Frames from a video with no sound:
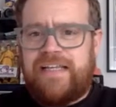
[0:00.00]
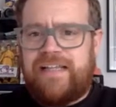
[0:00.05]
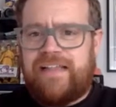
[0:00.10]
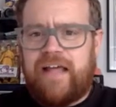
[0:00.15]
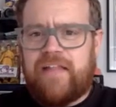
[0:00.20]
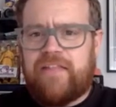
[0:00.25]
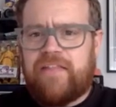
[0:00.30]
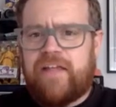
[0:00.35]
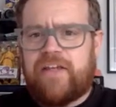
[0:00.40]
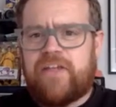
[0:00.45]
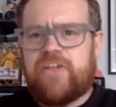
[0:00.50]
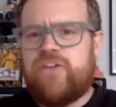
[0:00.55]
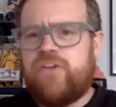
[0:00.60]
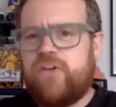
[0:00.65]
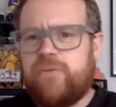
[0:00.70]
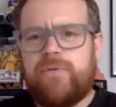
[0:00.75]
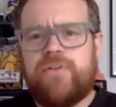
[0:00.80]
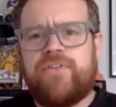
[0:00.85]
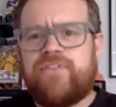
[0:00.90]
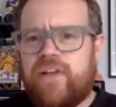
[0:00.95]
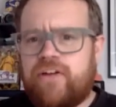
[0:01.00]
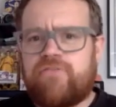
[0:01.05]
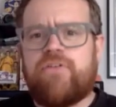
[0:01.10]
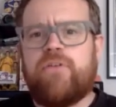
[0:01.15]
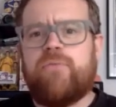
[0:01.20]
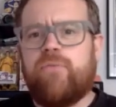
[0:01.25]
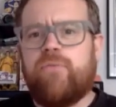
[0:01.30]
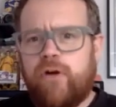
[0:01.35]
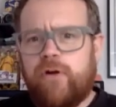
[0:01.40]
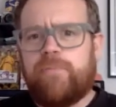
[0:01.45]
that
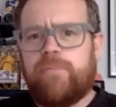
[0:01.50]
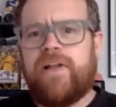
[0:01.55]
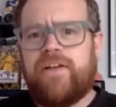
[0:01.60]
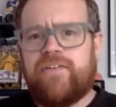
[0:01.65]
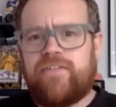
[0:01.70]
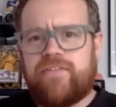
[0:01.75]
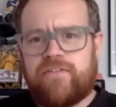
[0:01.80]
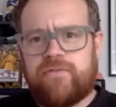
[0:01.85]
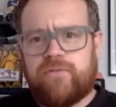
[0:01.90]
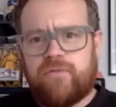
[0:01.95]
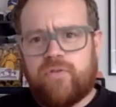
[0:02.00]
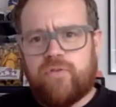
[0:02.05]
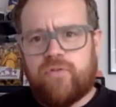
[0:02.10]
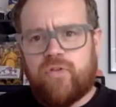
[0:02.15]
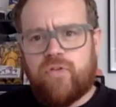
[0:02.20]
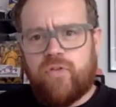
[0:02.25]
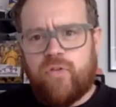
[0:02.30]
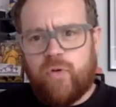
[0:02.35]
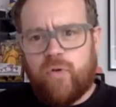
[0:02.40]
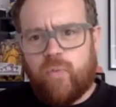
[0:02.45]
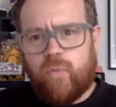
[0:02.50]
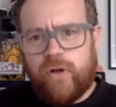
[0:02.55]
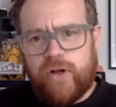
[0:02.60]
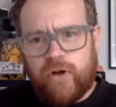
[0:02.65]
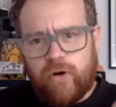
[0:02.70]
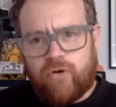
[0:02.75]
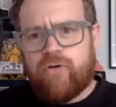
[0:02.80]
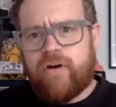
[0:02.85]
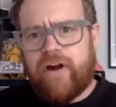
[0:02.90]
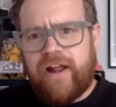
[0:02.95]
human-centric workplace that we
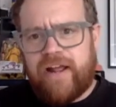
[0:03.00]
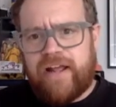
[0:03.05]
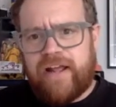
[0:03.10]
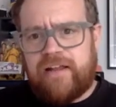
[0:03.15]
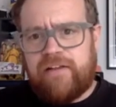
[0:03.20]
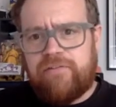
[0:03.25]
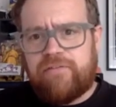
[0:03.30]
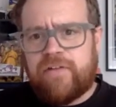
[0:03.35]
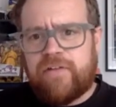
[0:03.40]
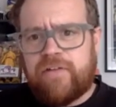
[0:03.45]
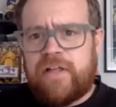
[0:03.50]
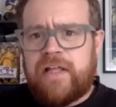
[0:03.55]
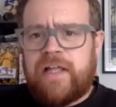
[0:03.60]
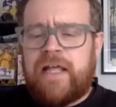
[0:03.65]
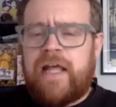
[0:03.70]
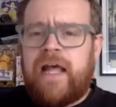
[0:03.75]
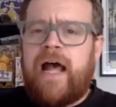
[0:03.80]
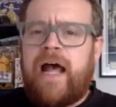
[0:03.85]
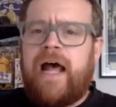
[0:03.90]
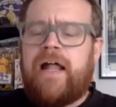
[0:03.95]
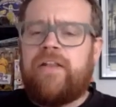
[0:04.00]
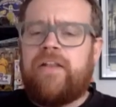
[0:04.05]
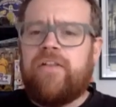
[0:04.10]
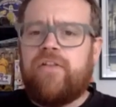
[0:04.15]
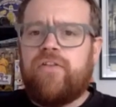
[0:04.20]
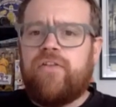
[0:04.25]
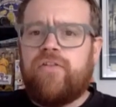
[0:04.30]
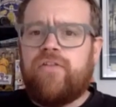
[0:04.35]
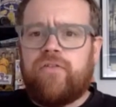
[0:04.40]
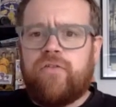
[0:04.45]
all crave
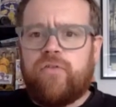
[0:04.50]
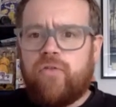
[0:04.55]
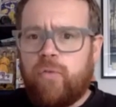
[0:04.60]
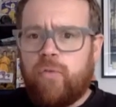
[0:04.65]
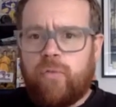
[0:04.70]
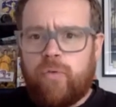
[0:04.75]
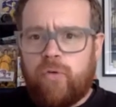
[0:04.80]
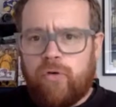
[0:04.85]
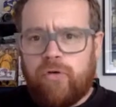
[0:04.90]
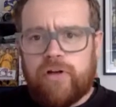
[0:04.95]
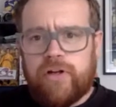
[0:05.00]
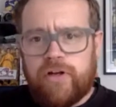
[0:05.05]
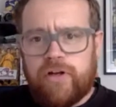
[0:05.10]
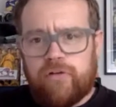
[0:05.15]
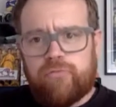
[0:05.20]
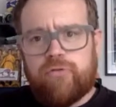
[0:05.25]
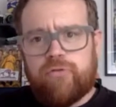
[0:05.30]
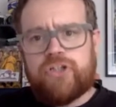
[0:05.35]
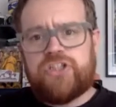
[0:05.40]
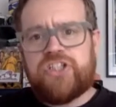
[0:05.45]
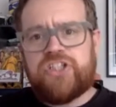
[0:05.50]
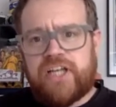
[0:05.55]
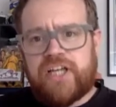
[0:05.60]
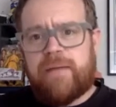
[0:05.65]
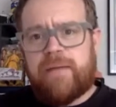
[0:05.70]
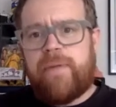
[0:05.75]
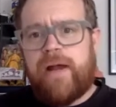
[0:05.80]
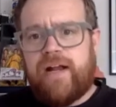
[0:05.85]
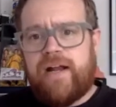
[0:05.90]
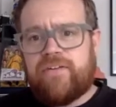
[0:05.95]
and that we're all in a rush to
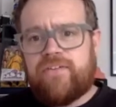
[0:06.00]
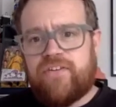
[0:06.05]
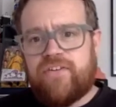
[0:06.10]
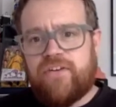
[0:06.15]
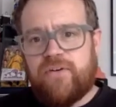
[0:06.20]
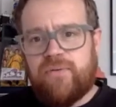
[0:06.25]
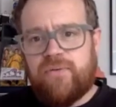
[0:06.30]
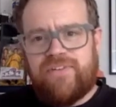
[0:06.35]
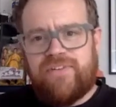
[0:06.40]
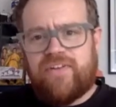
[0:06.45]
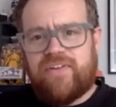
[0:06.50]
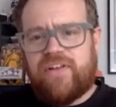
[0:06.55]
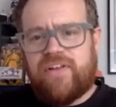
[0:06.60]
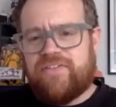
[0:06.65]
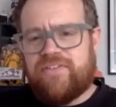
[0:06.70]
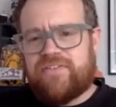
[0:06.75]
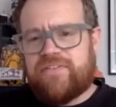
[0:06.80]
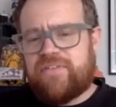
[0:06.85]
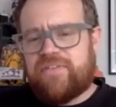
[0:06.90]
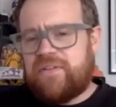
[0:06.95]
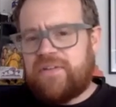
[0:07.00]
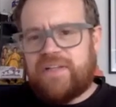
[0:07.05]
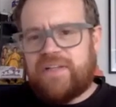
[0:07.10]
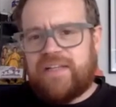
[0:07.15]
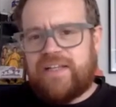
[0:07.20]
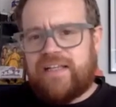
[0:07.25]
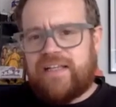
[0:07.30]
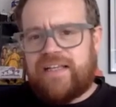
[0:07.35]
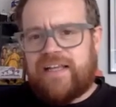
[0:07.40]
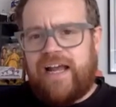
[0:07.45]
get back to is
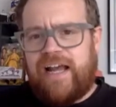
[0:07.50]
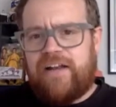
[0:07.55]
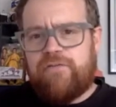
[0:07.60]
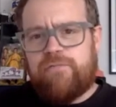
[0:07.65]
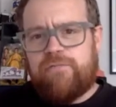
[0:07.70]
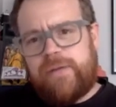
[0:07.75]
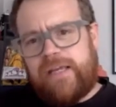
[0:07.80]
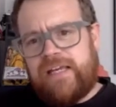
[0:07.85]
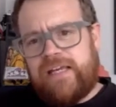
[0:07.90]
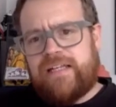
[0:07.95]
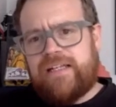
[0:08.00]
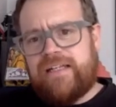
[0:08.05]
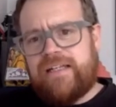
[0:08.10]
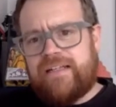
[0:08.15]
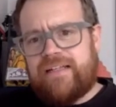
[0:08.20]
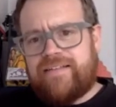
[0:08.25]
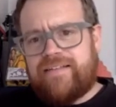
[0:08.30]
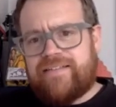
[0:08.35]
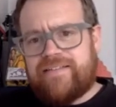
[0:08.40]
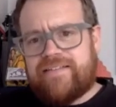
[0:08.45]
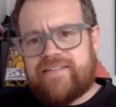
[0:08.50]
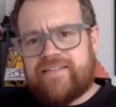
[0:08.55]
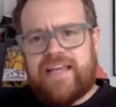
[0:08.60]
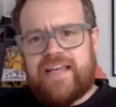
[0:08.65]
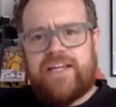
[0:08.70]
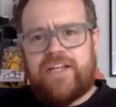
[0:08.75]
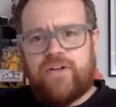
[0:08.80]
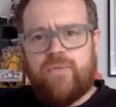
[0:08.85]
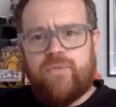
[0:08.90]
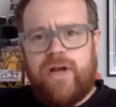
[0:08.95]
kind of being
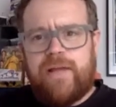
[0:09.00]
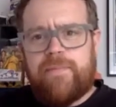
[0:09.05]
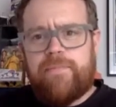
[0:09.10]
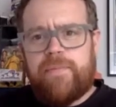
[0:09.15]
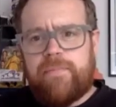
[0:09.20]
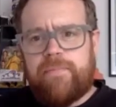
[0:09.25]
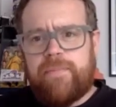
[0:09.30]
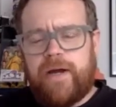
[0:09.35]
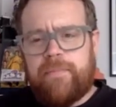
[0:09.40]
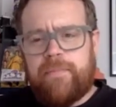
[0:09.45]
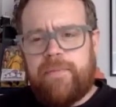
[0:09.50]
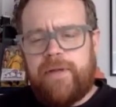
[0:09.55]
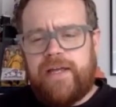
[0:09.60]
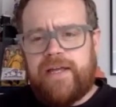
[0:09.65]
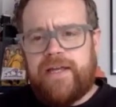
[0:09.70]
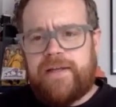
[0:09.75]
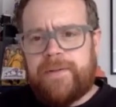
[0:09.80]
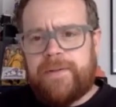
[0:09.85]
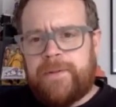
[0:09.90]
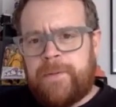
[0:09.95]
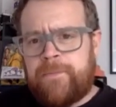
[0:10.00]
taken away bit by bit.